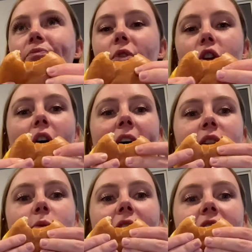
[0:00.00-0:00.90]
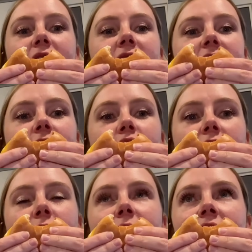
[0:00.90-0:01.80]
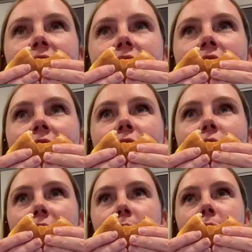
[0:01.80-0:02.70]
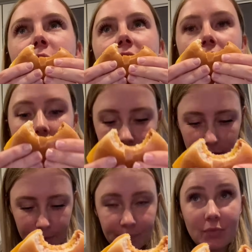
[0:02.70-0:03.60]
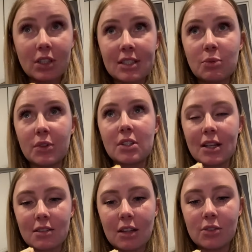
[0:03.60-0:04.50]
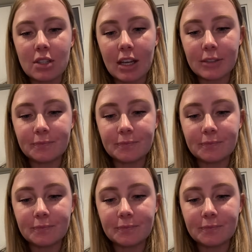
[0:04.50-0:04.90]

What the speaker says: Mm. Your hands were like this and it looks like you were eating this tiny little like slider. That's what the size of that looks like.